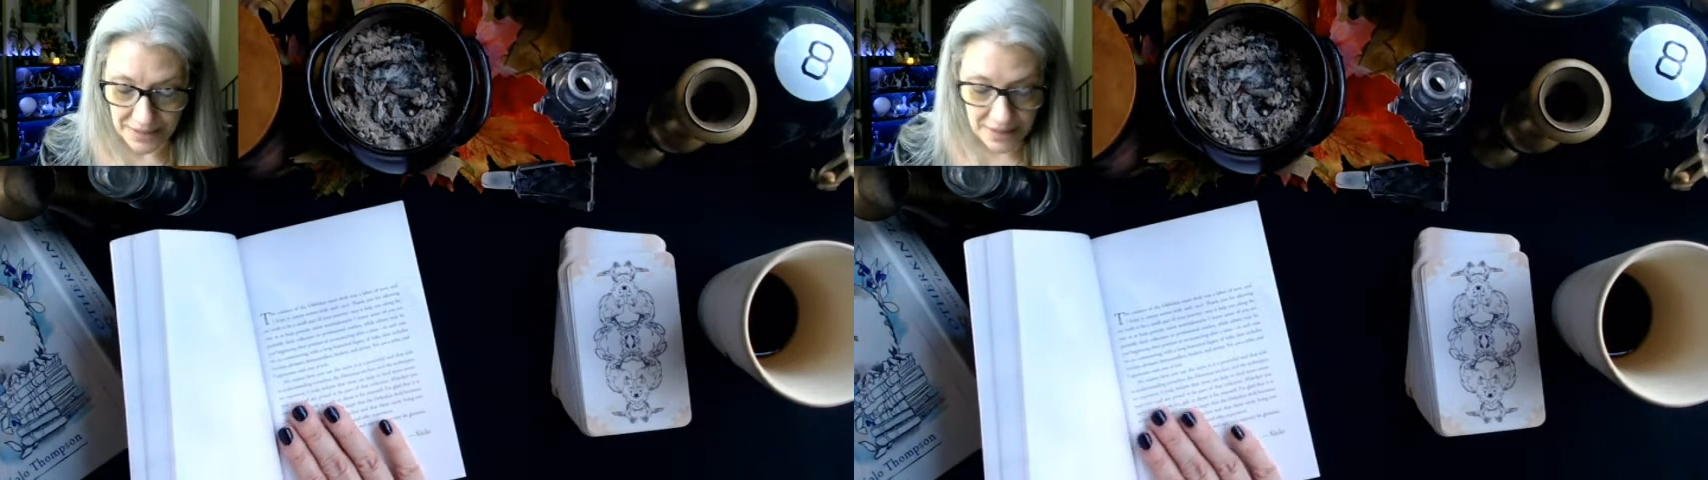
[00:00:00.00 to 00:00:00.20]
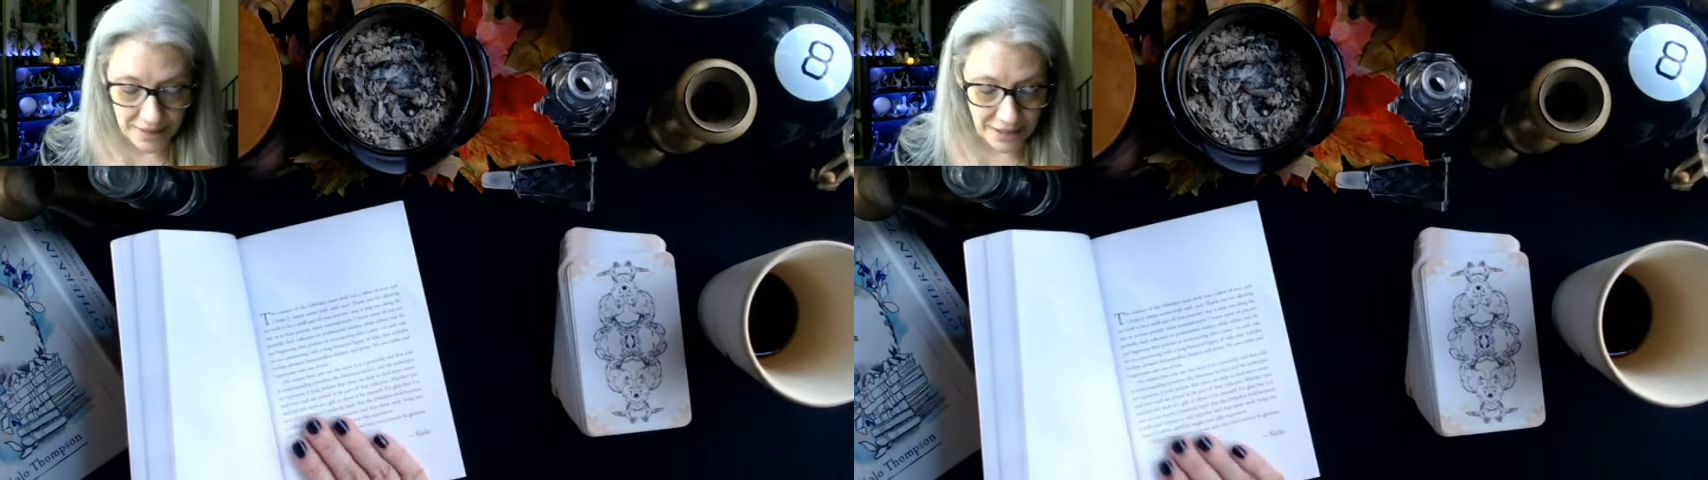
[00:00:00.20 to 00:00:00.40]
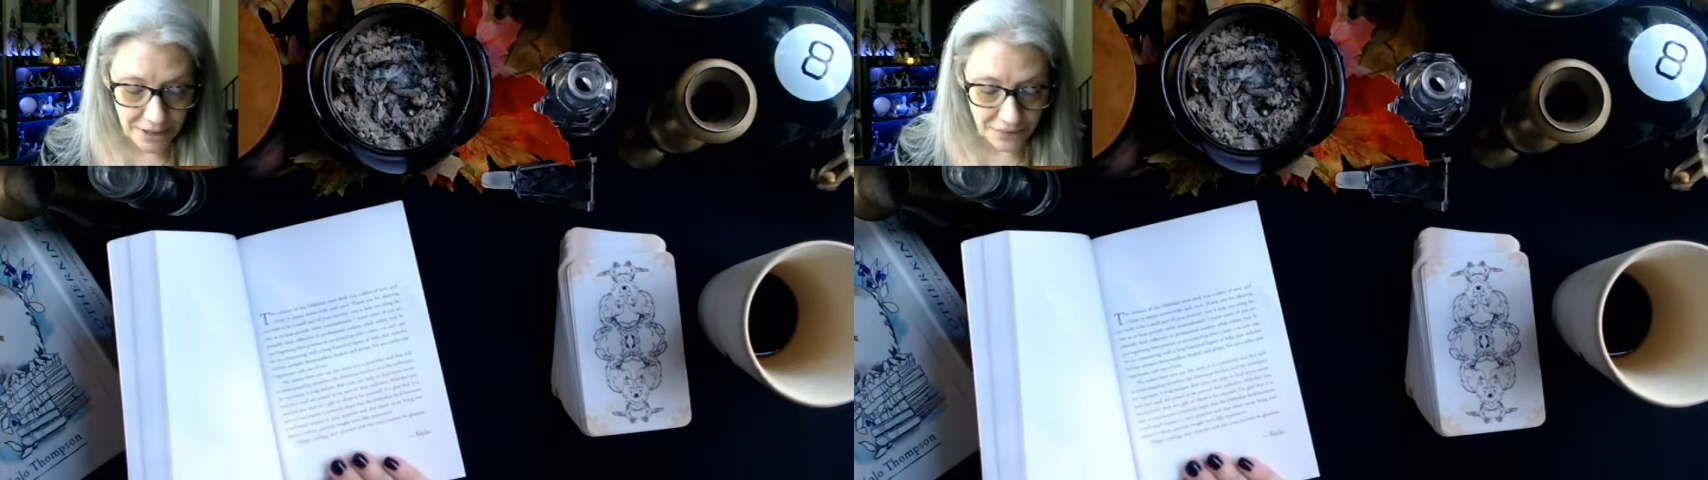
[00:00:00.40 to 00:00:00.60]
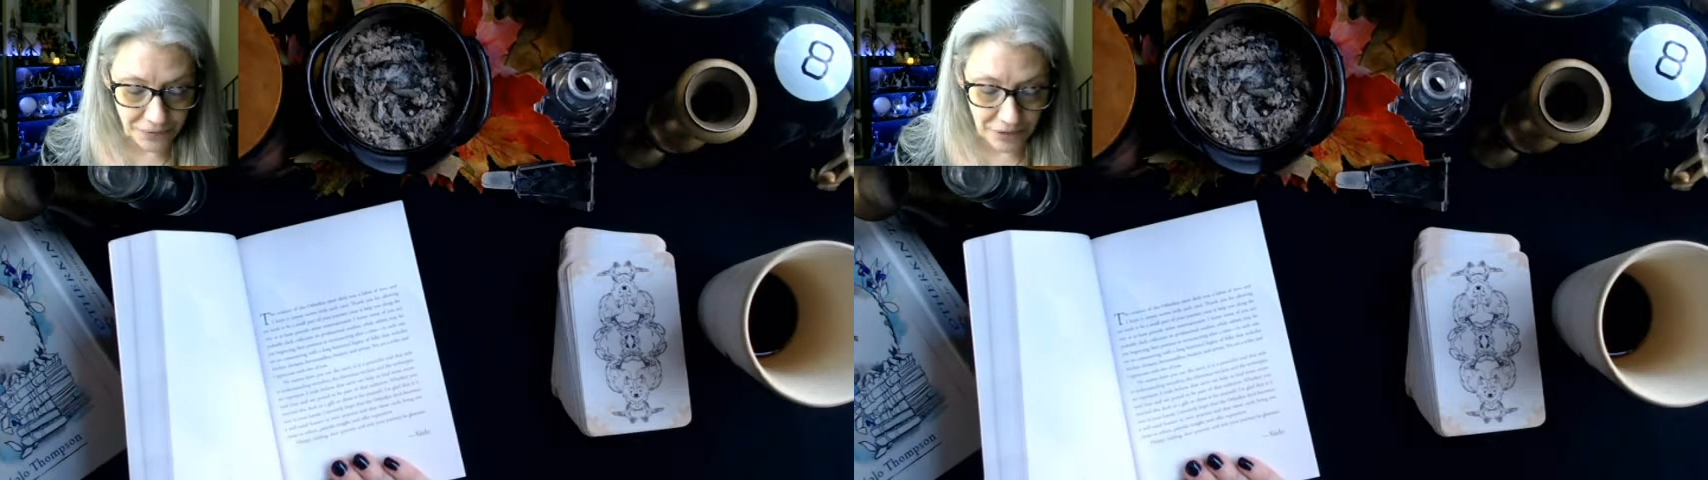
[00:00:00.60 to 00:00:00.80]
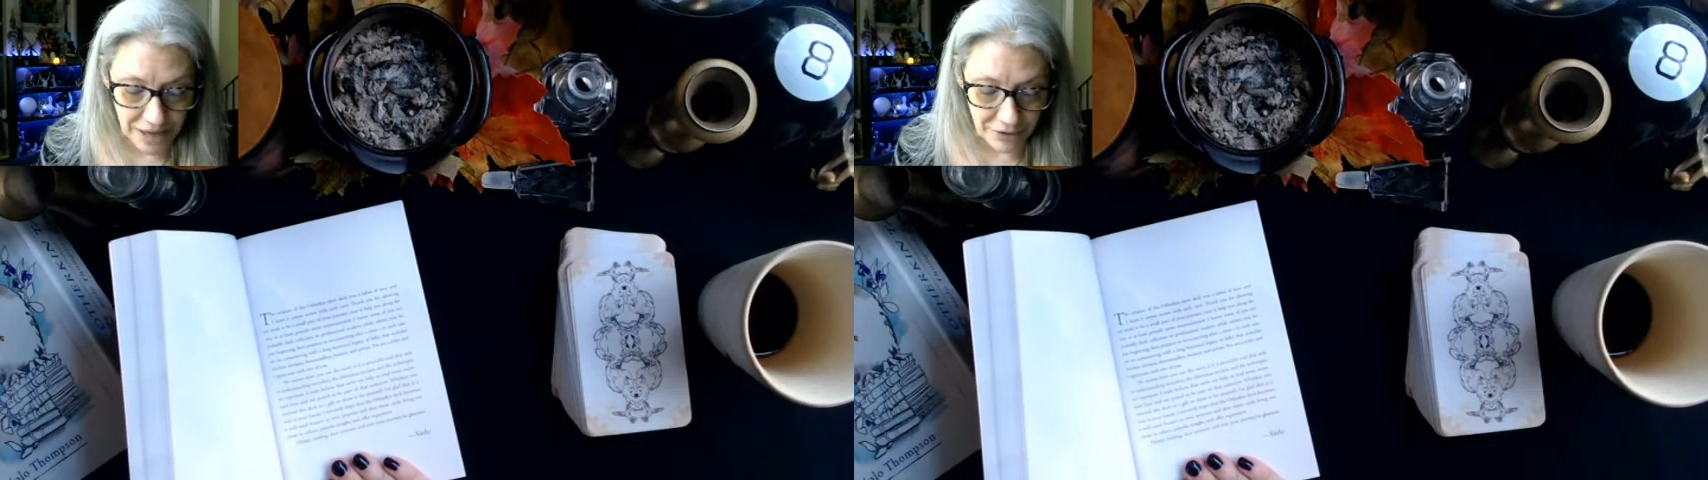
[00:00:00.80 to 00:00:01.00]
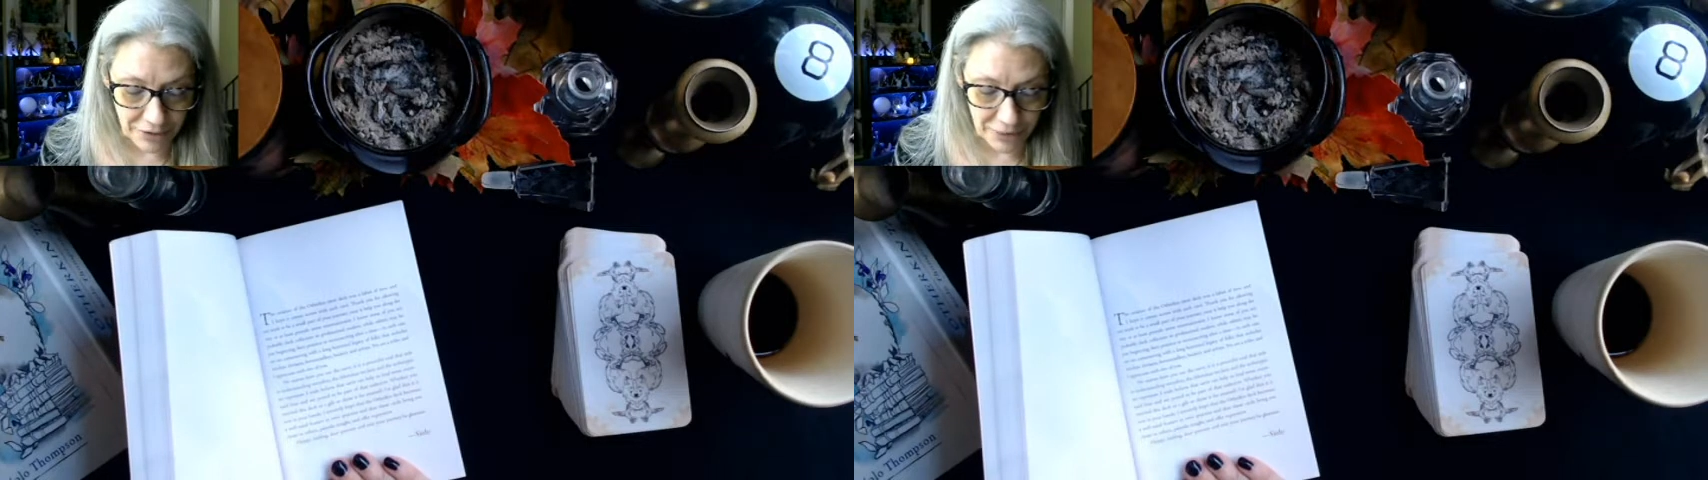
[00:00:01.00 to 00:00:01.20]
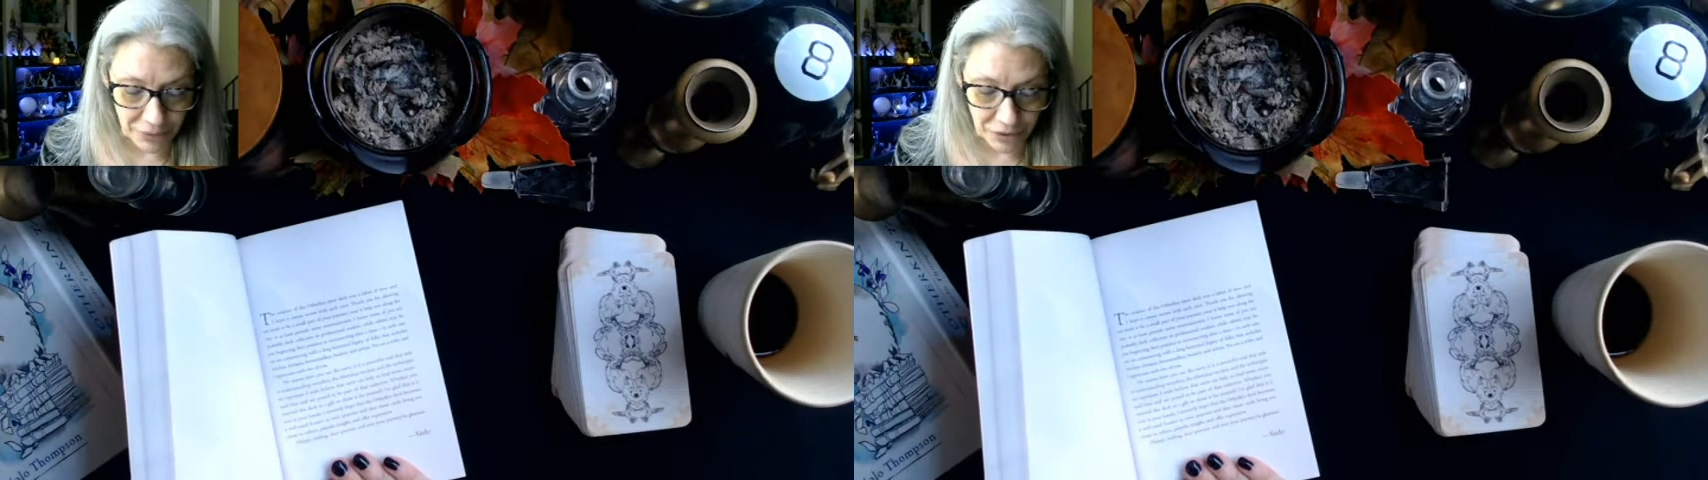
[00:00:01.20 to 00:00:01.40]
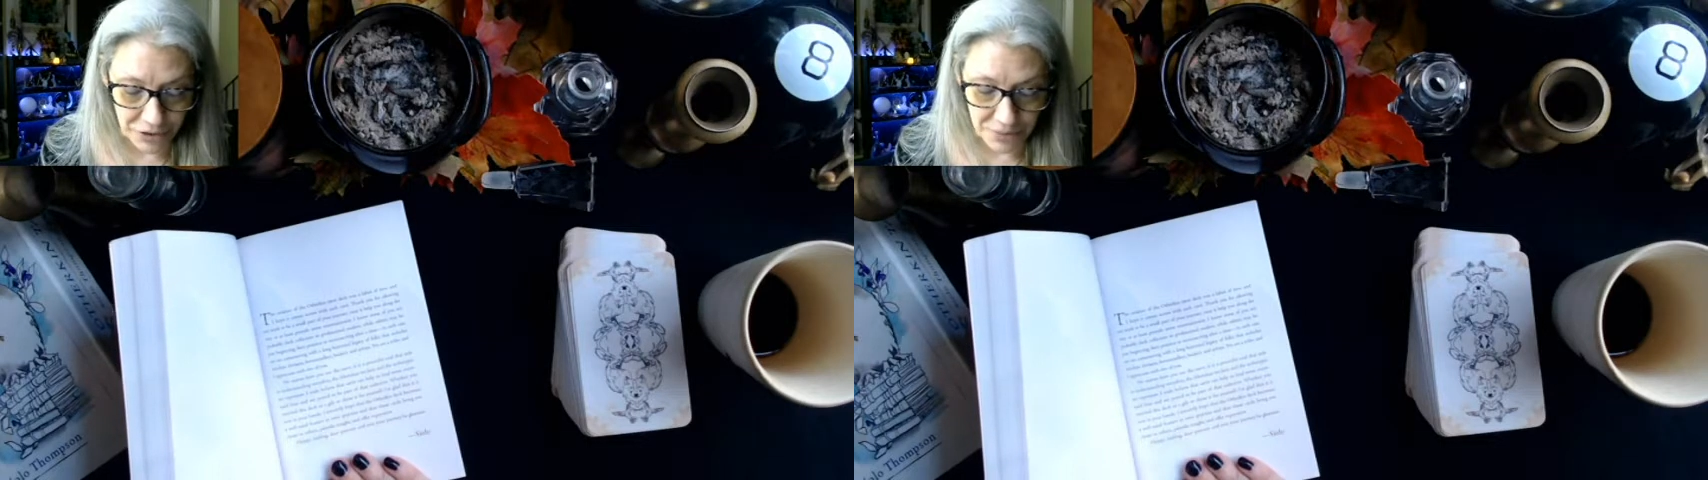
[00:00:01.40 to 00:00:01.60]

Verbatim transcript: Thank you for allowing my work to